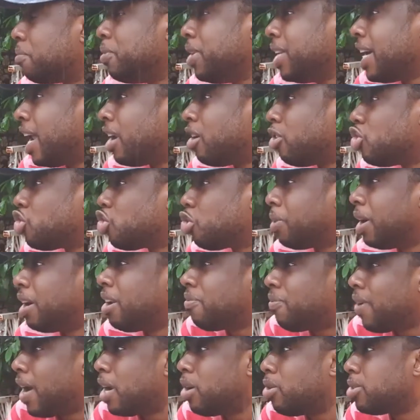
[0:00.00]
a lunchroom and I
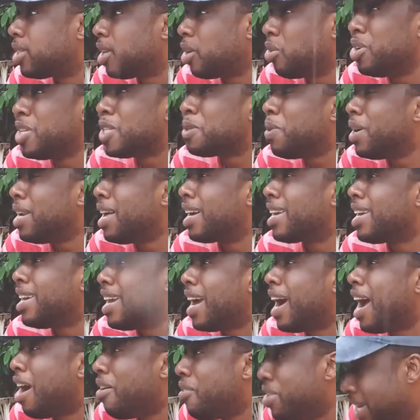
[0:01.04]
find out say, this brother
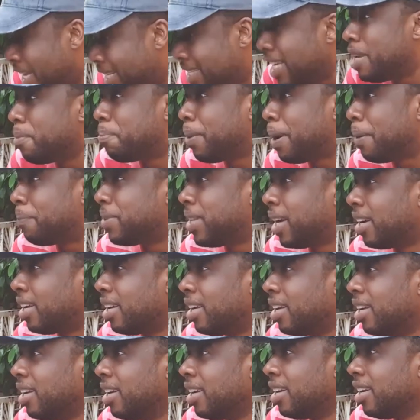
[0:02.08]
can't read a teleprompter.
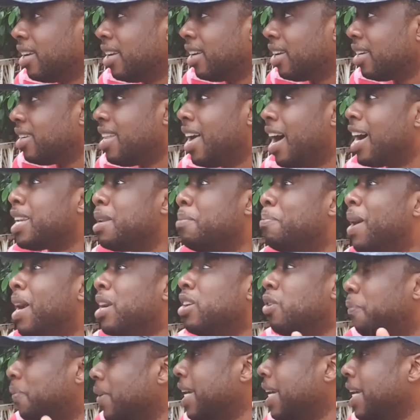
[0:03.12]
Dog, the man nothing in